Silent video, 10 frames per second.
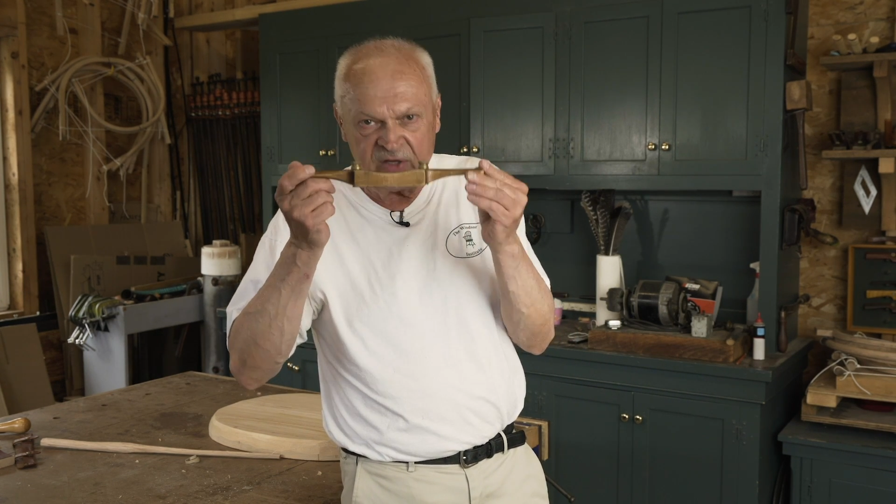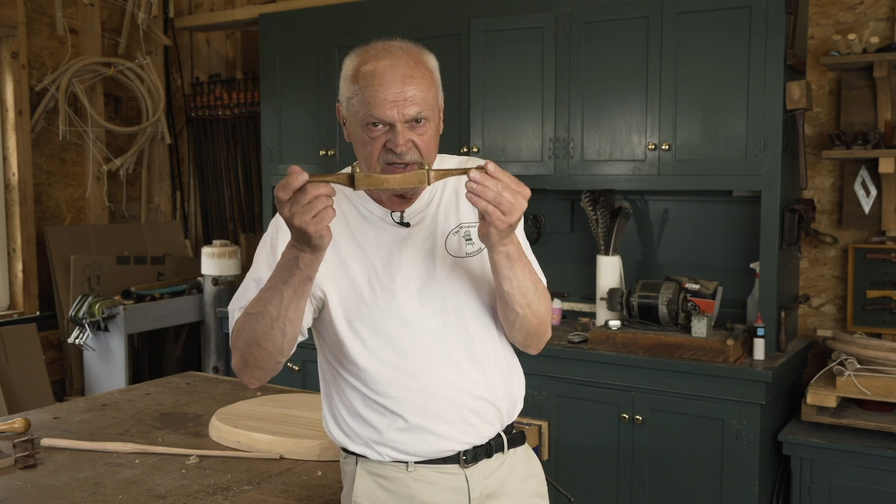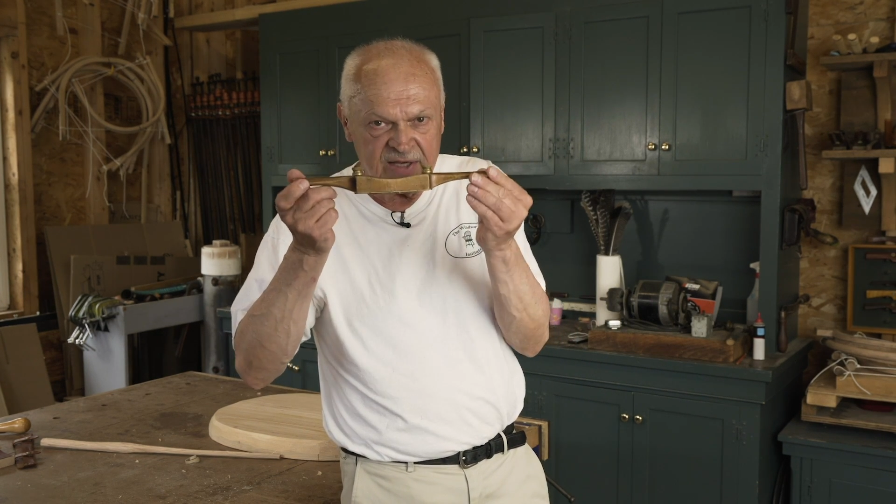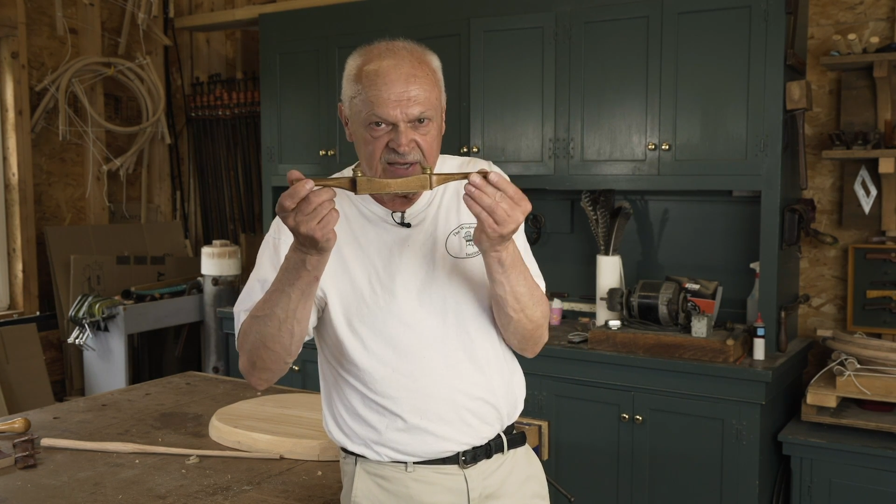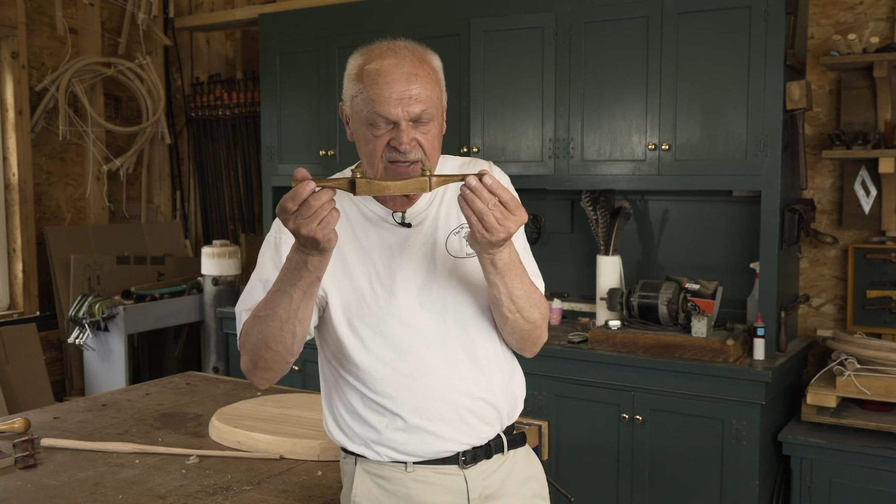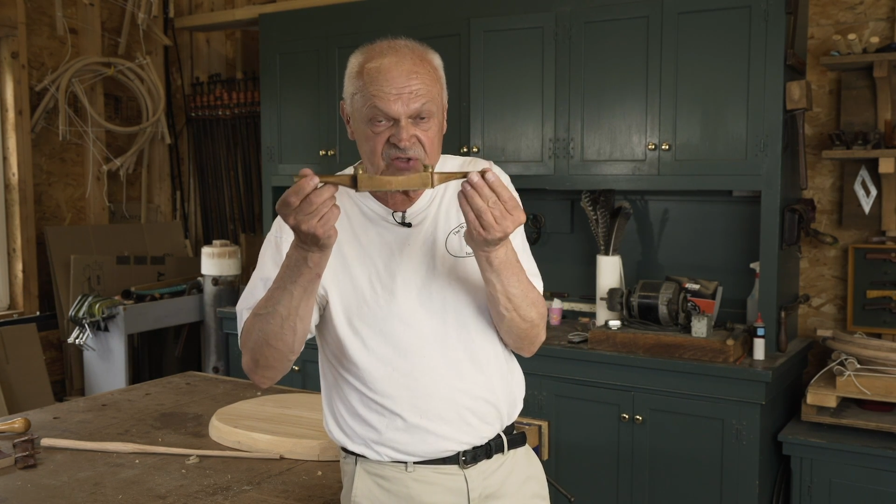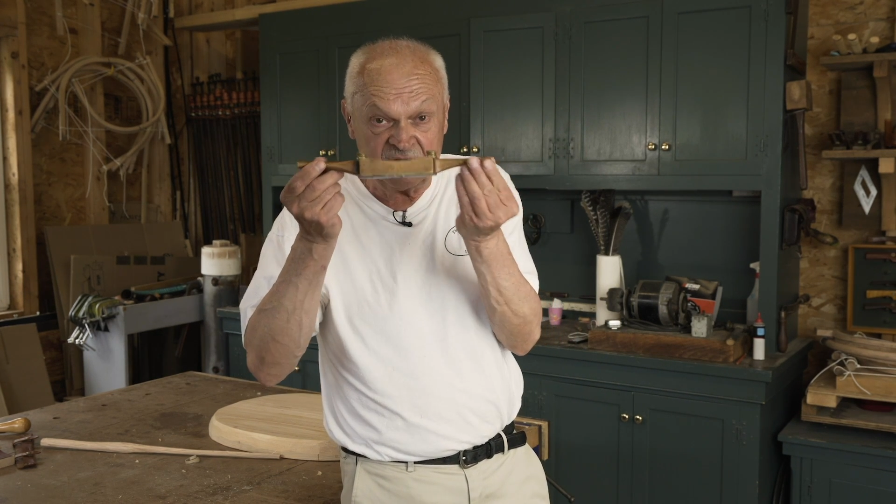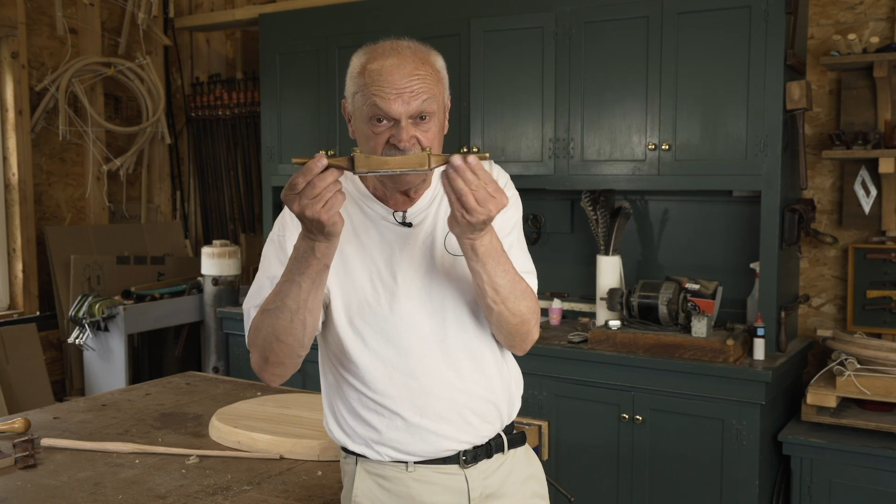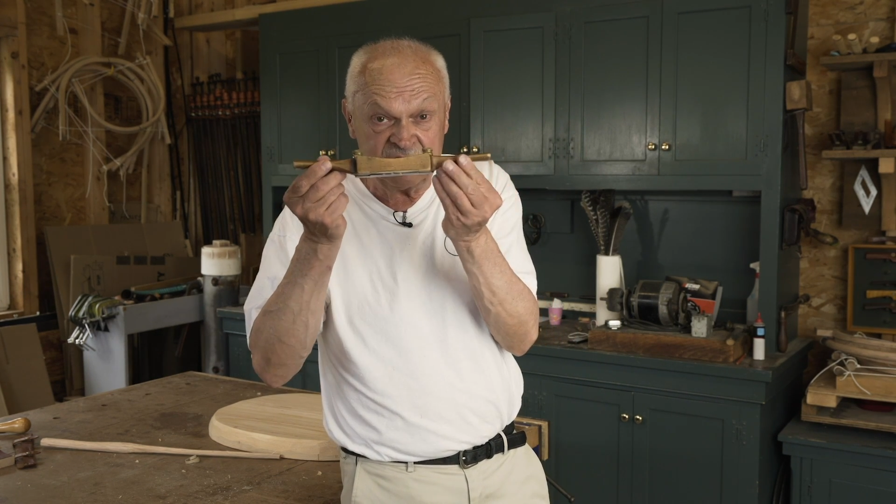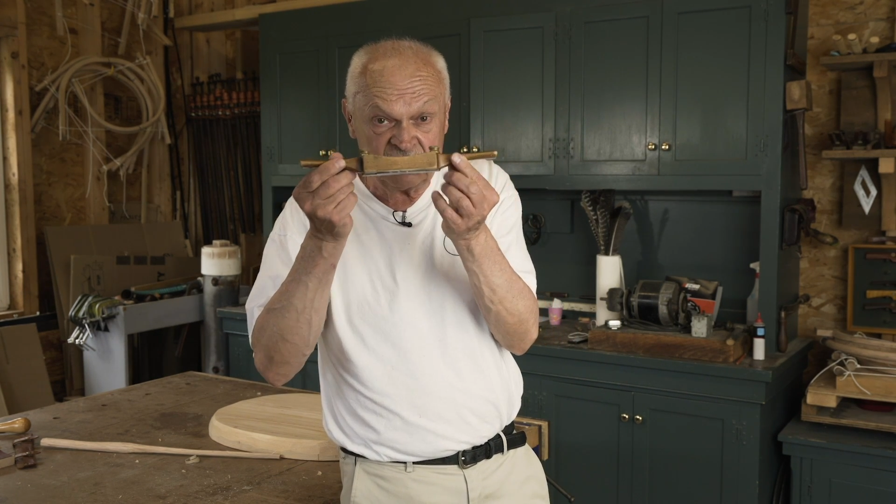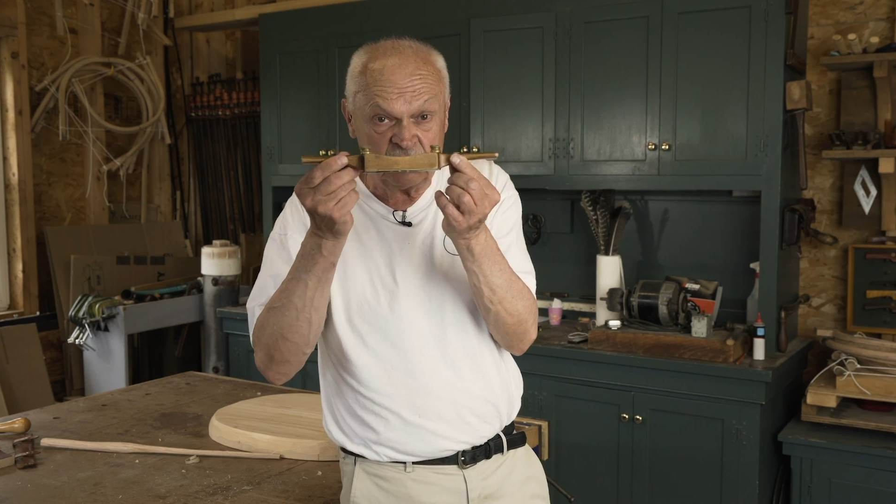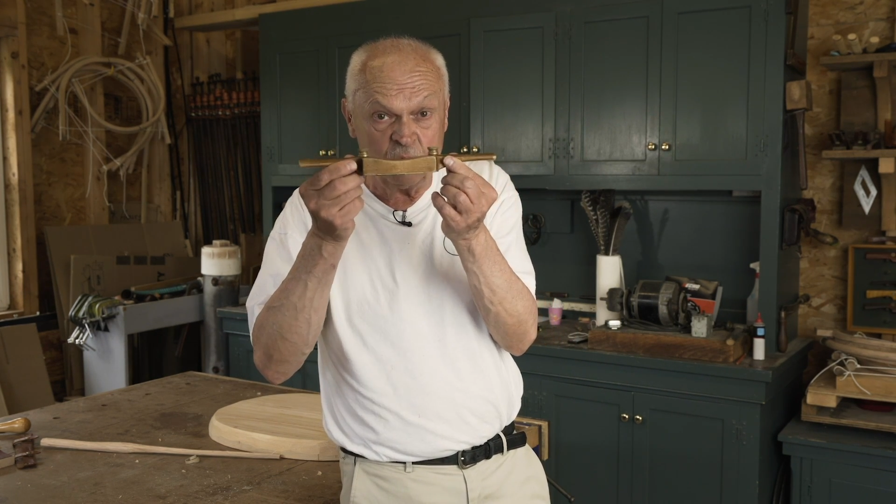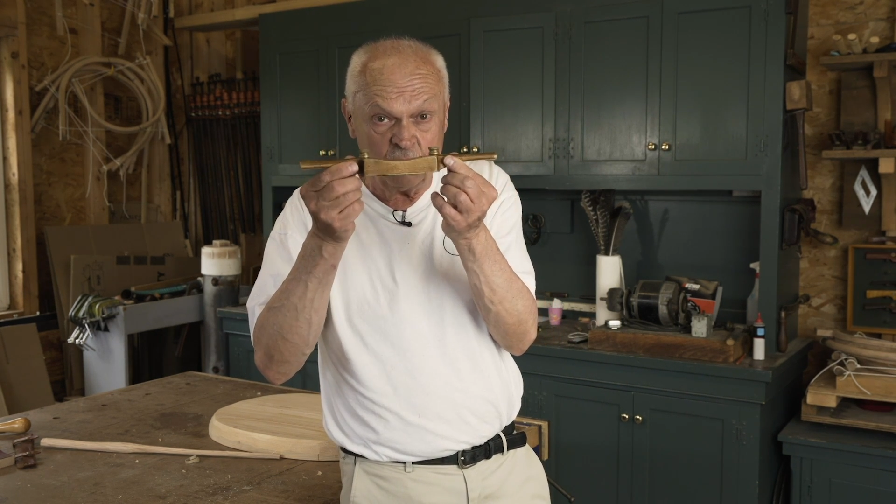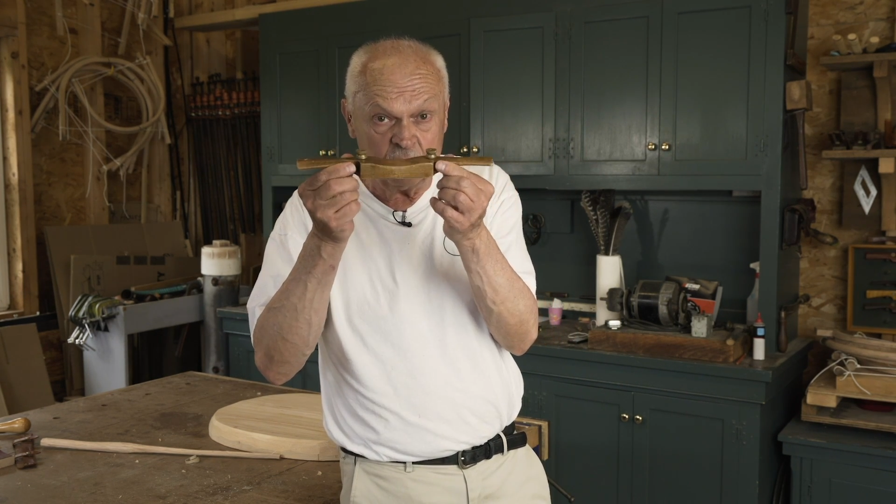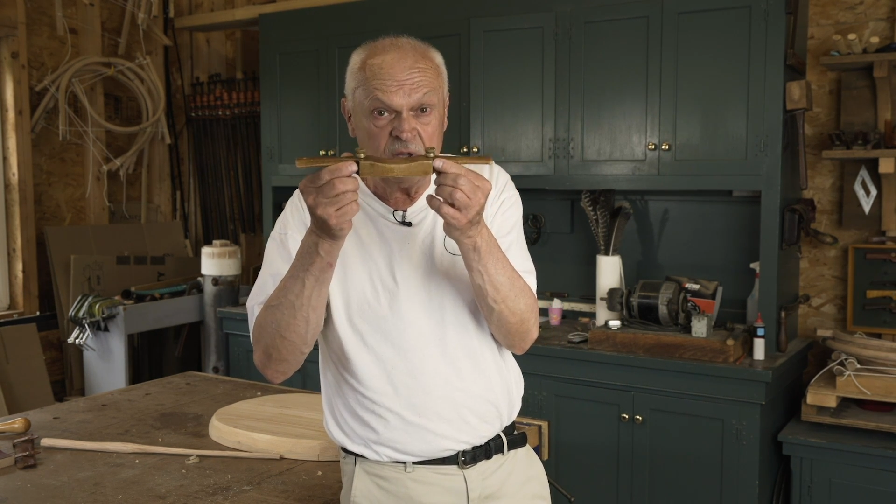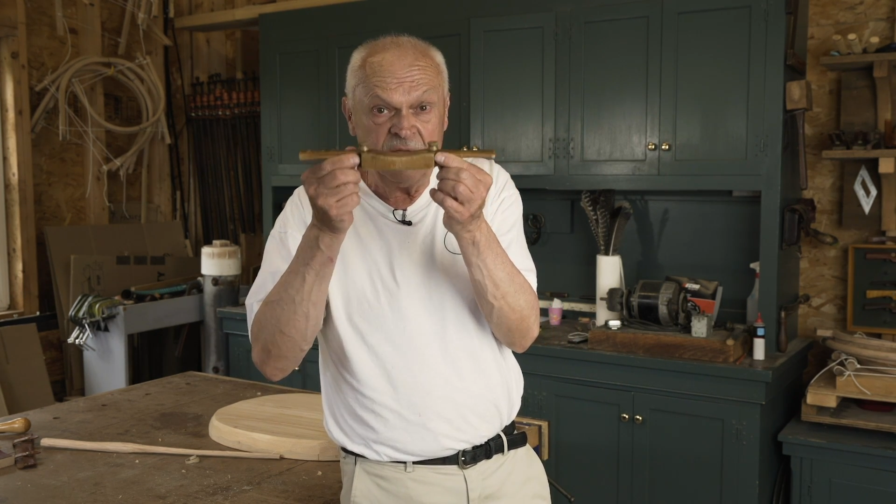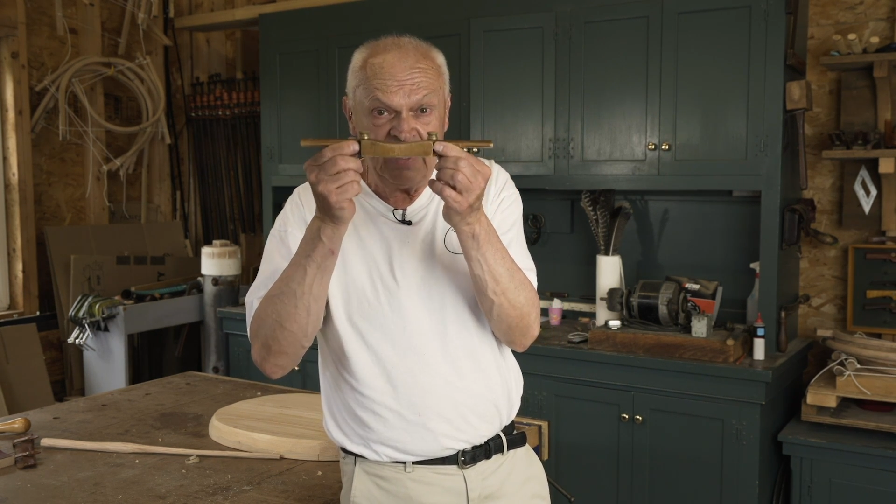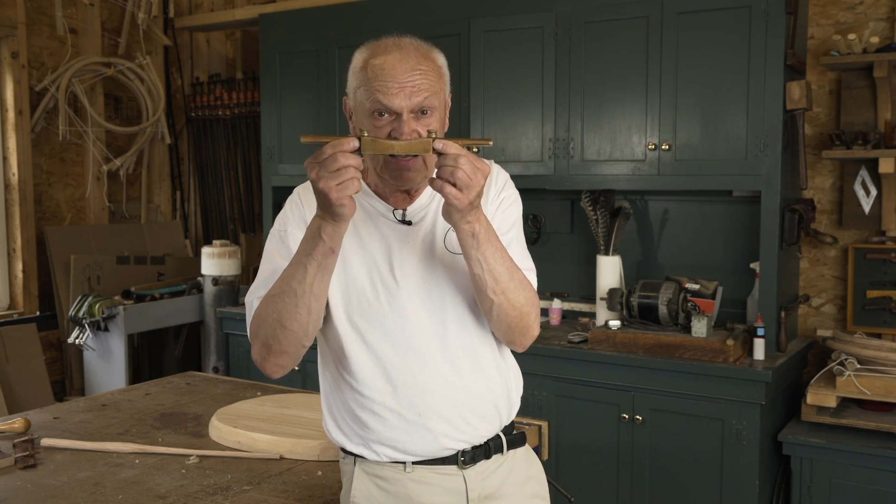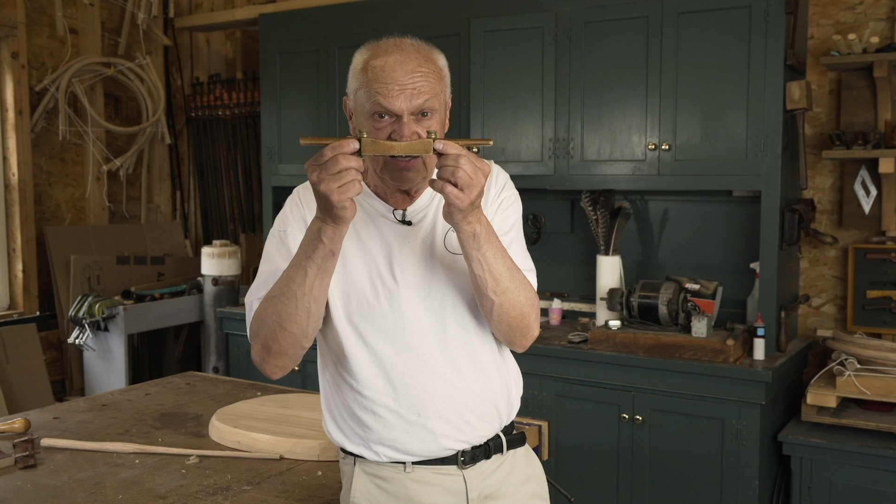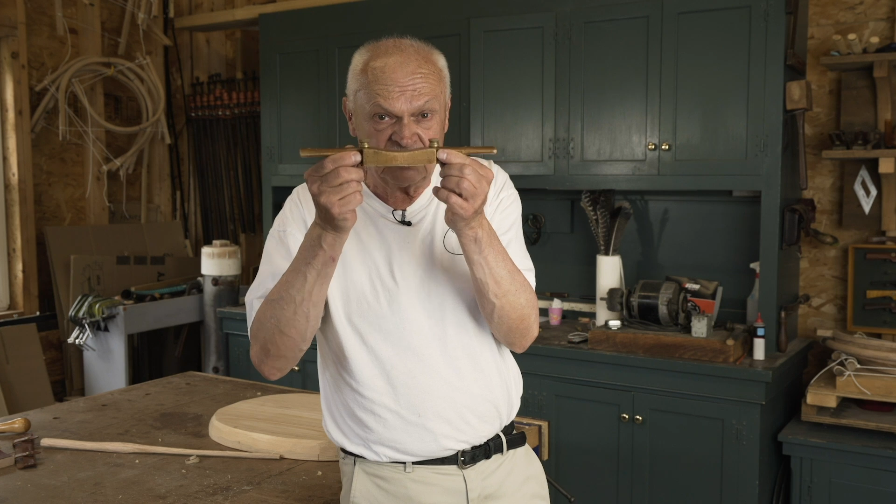indicates that this tool
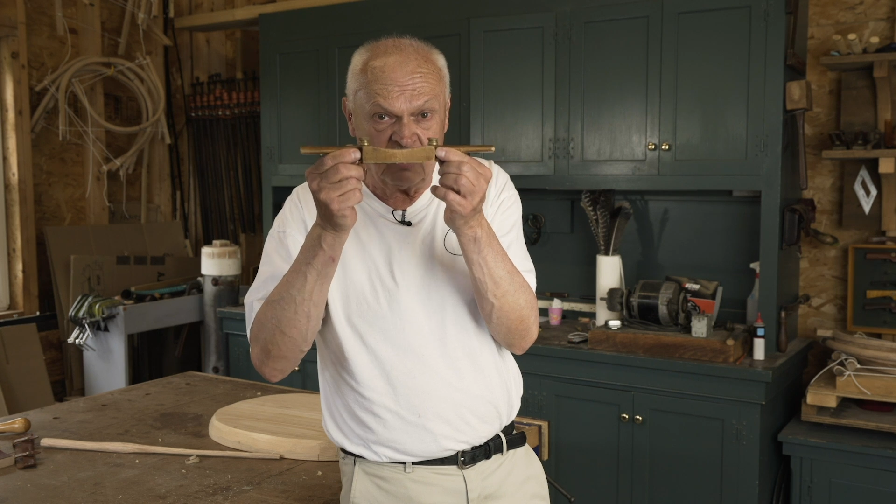is